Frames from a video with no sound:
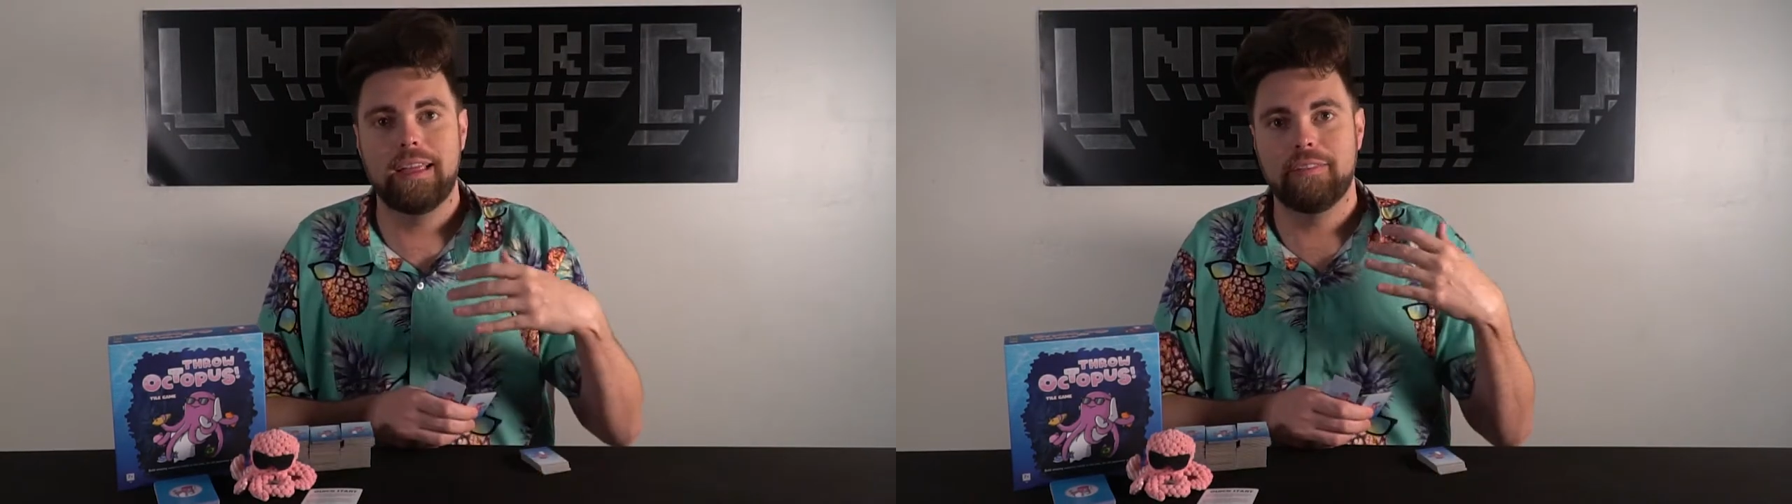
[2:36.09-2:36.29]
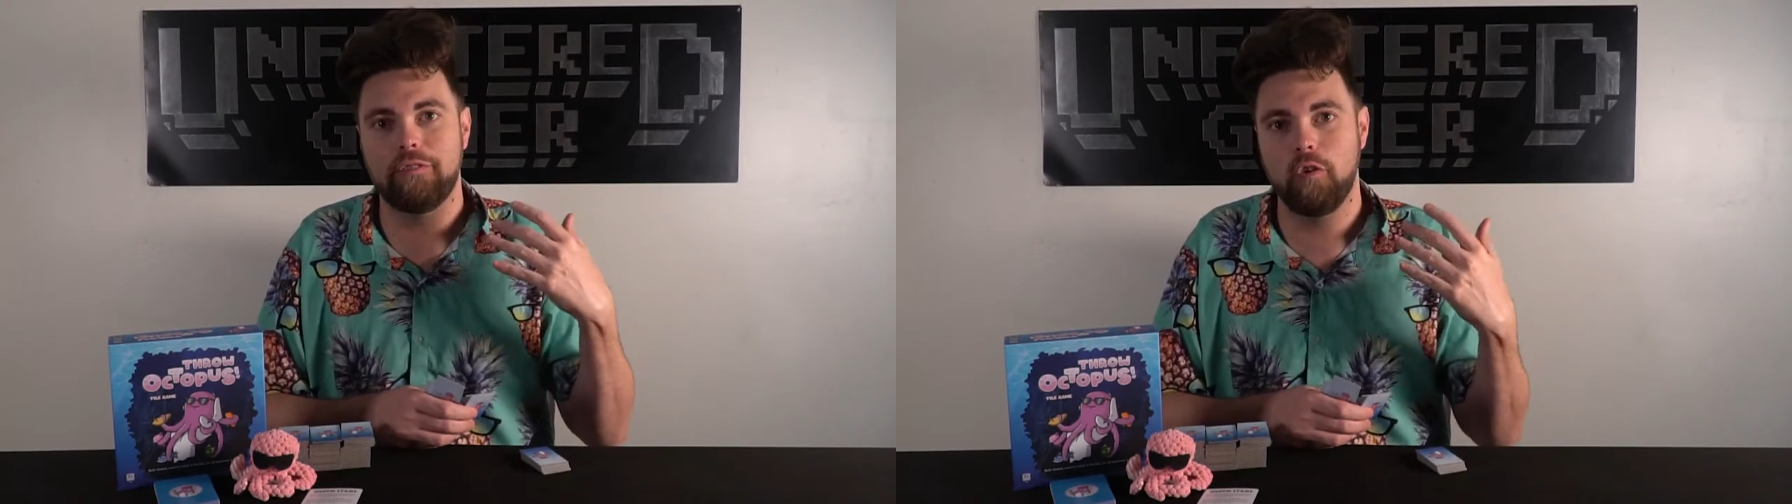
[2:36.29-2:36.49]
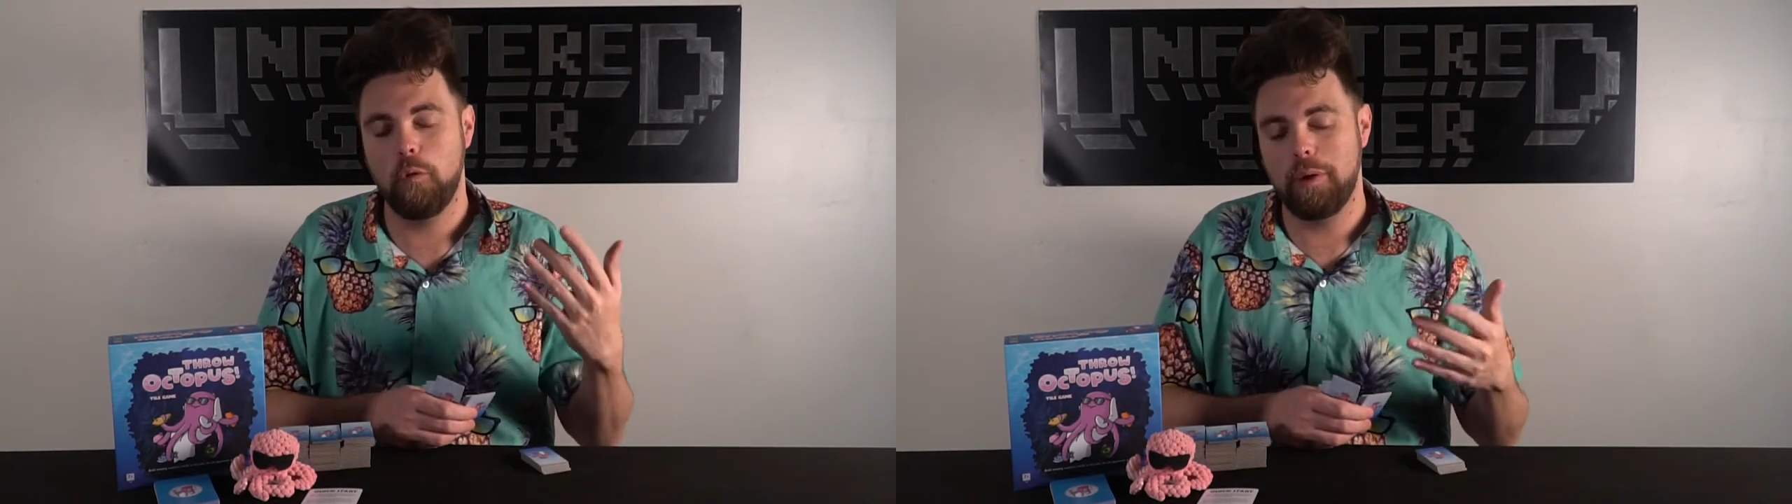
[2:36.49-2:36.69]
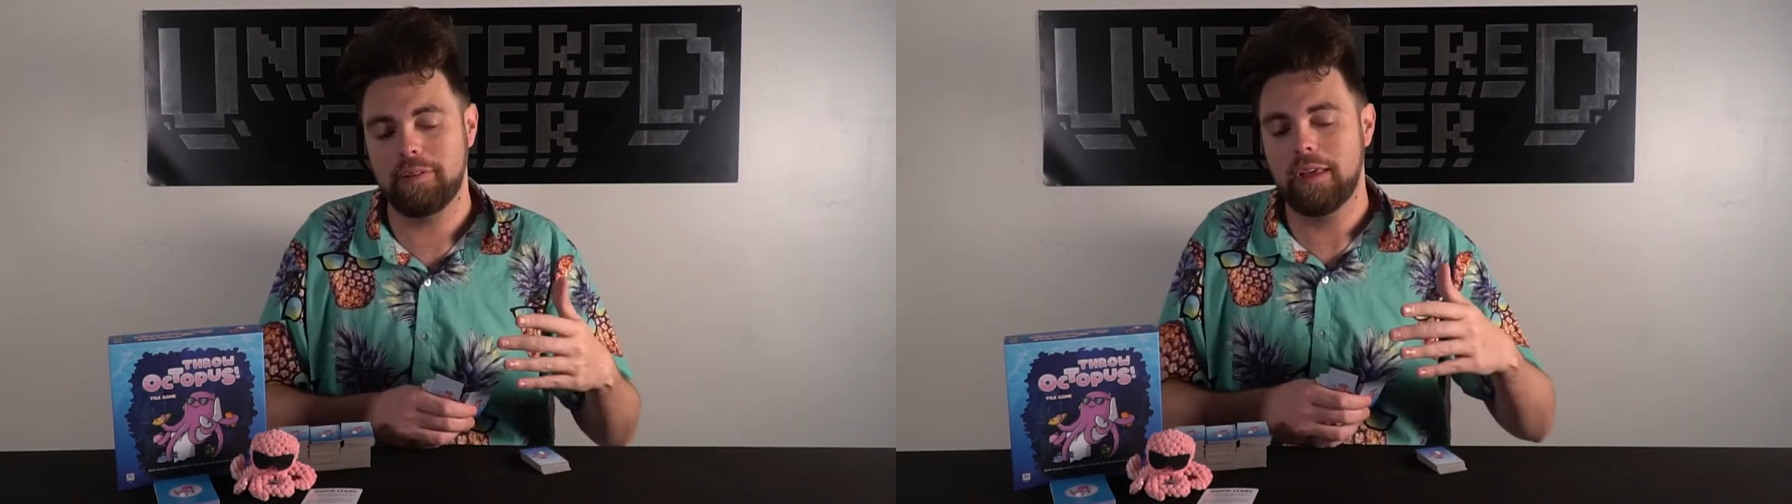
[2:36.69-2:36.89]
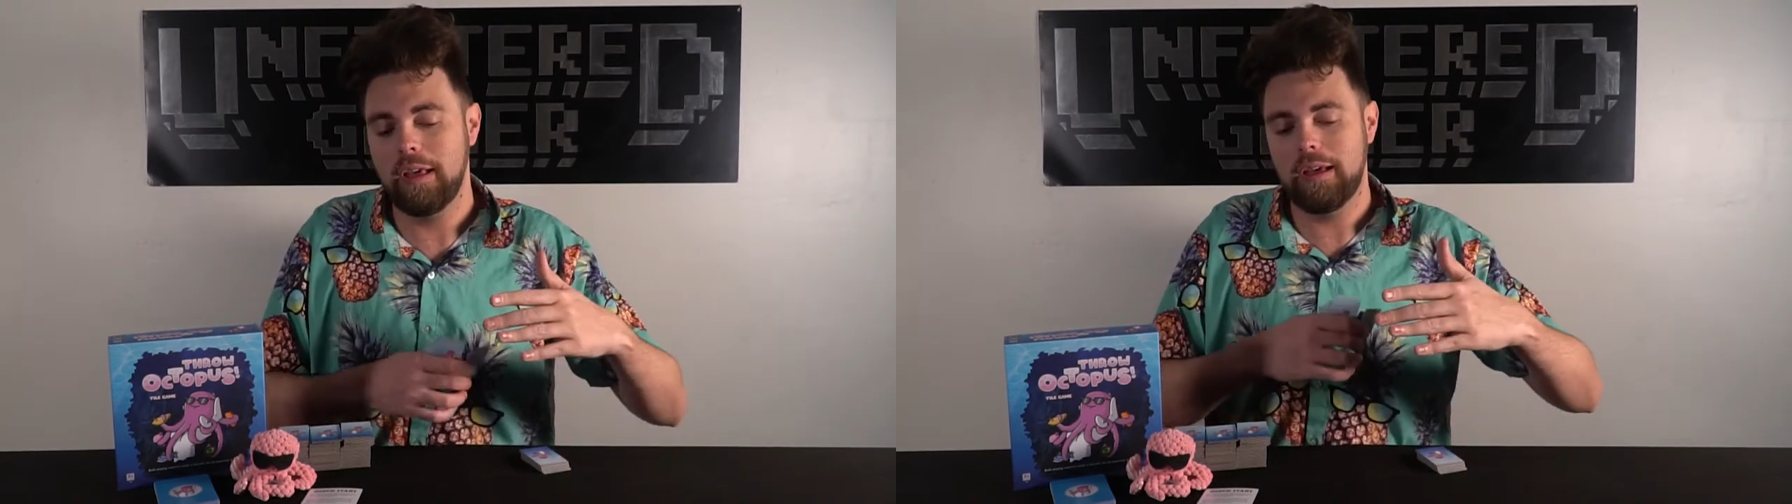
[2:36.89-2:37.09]
and form
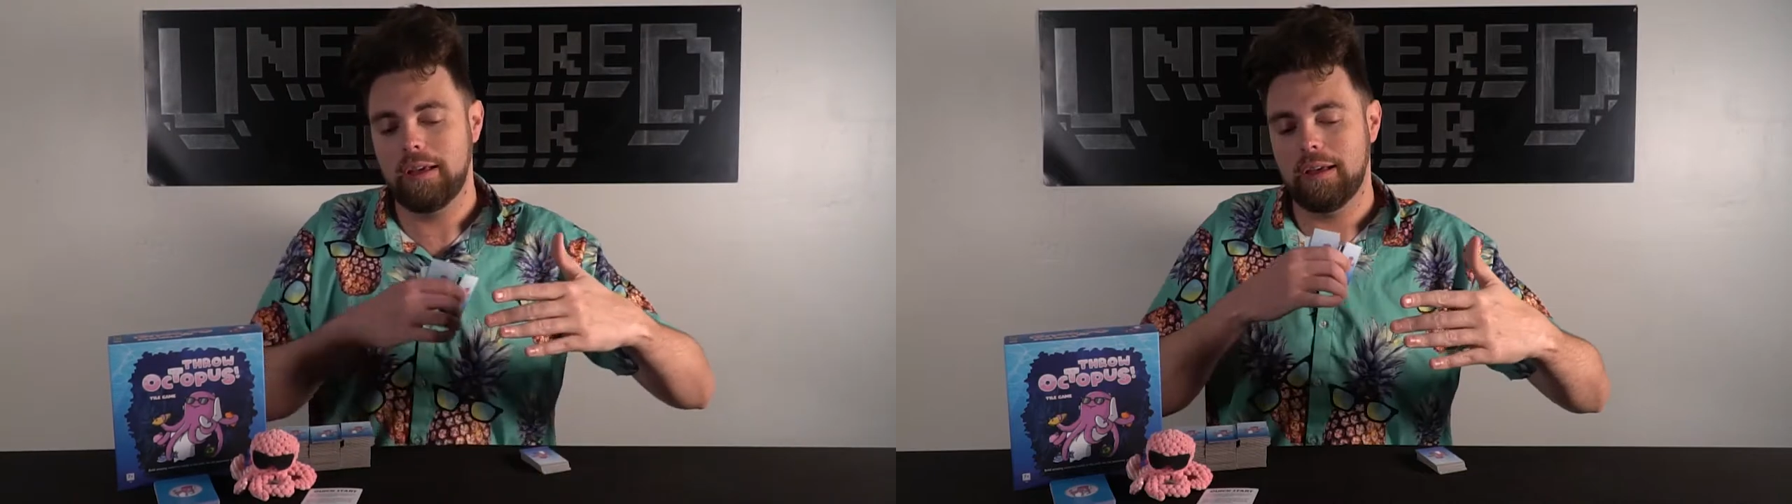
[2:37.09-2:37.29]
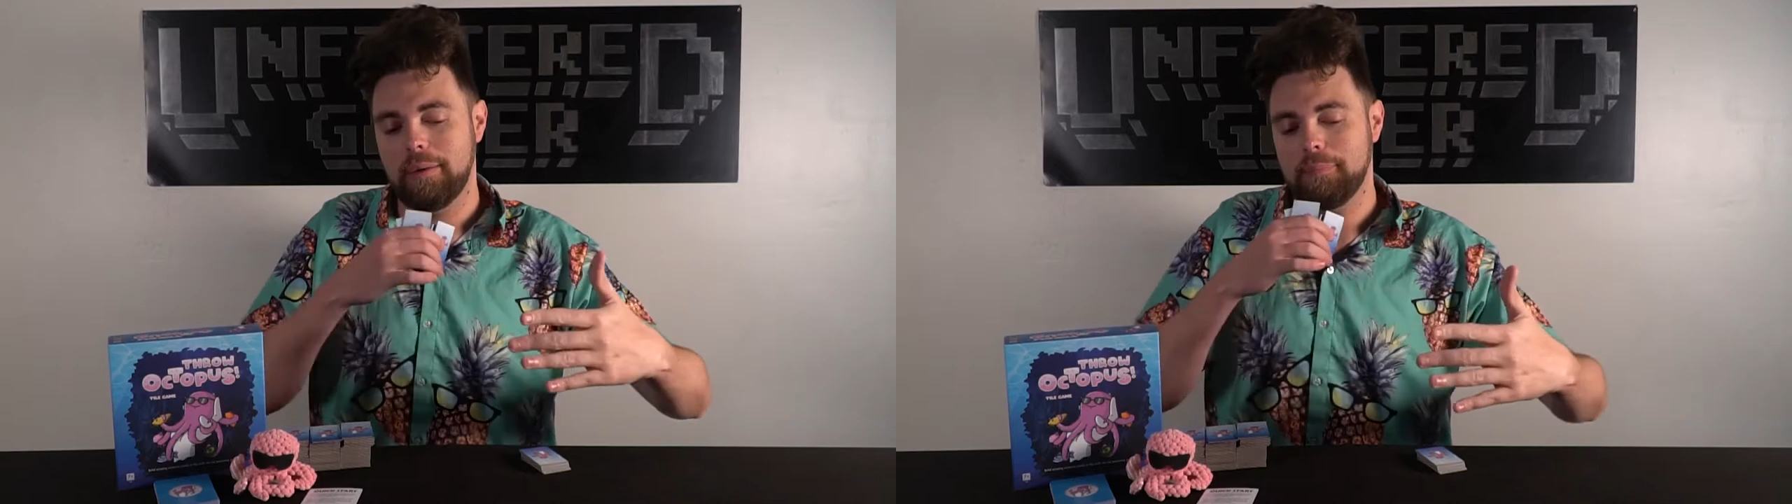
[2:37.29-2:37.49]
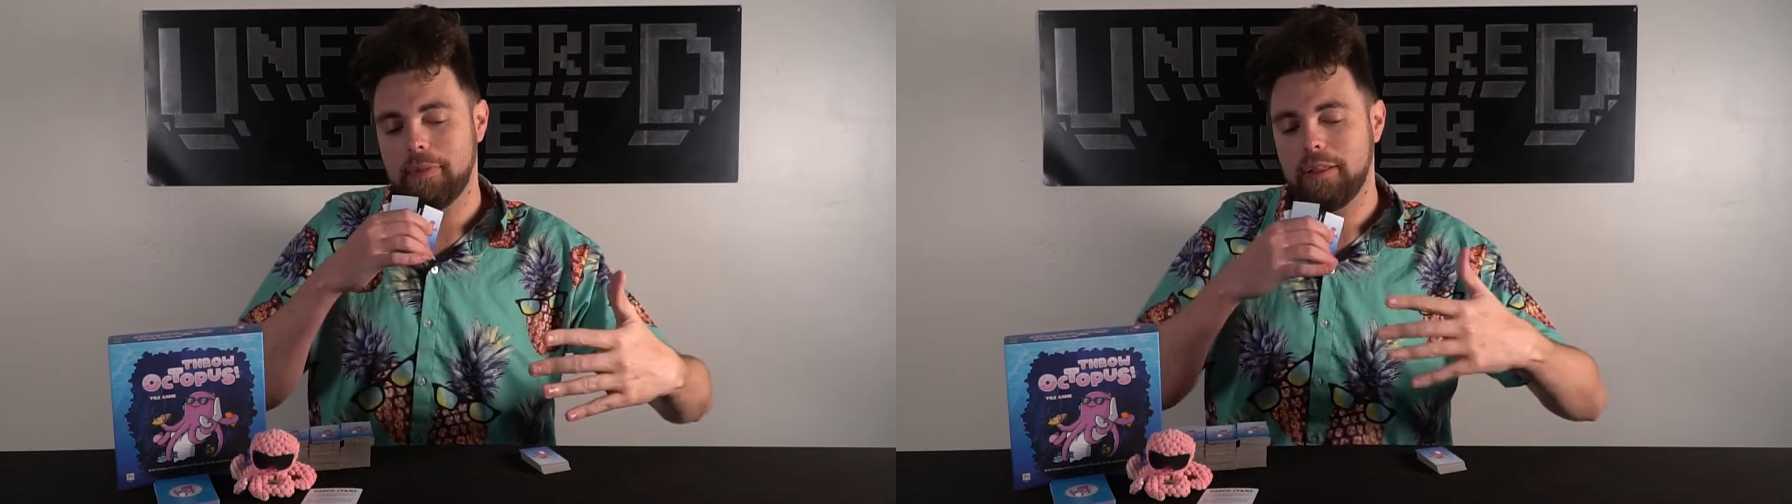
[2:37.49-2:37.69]
it um,